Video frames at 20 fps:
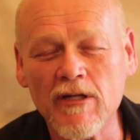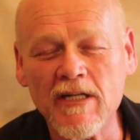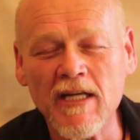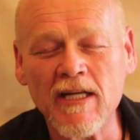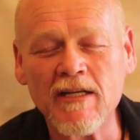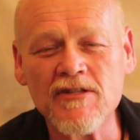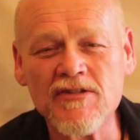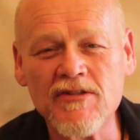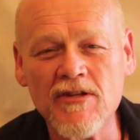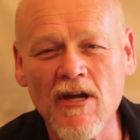We
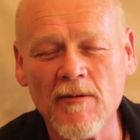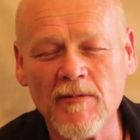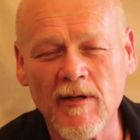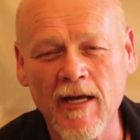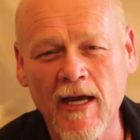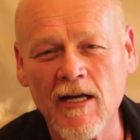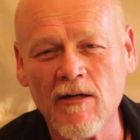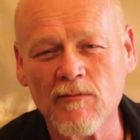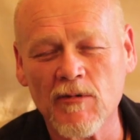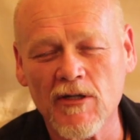need to stop
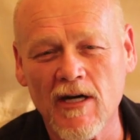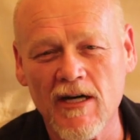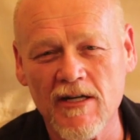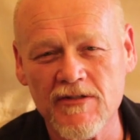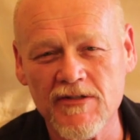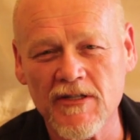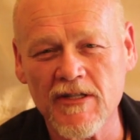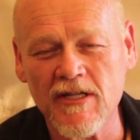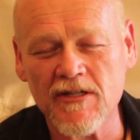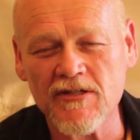
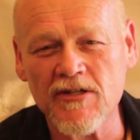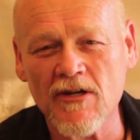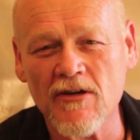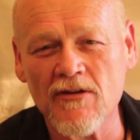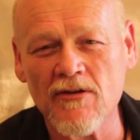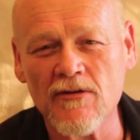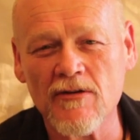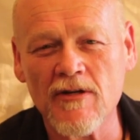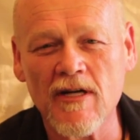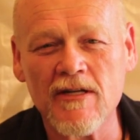cannibalizing each
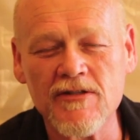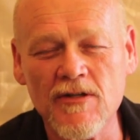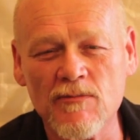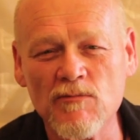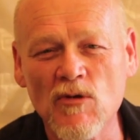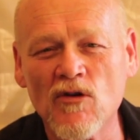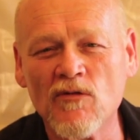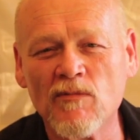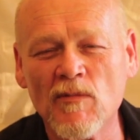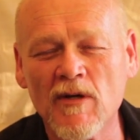other as a
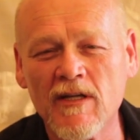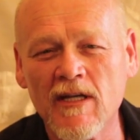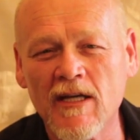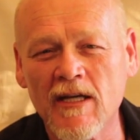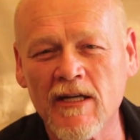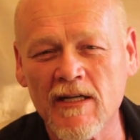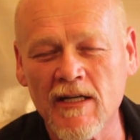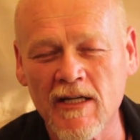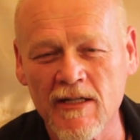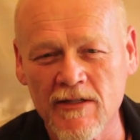movement
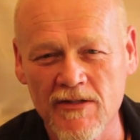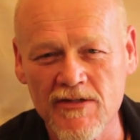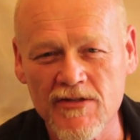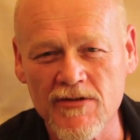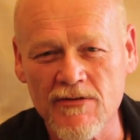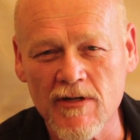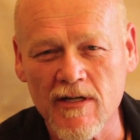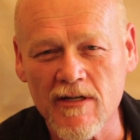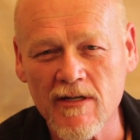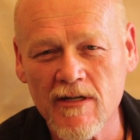and an
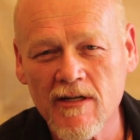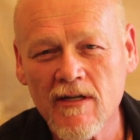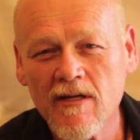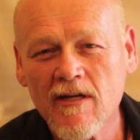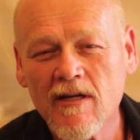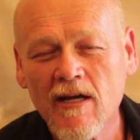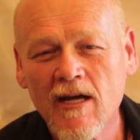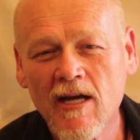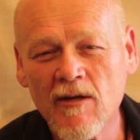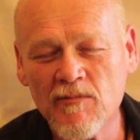industry
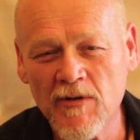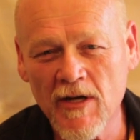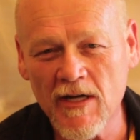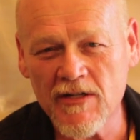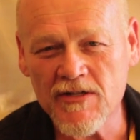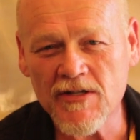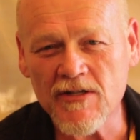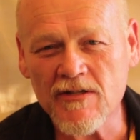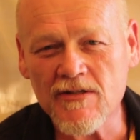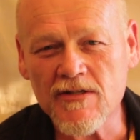and
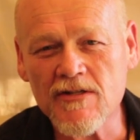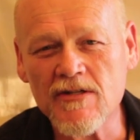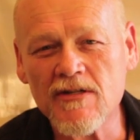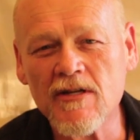patients.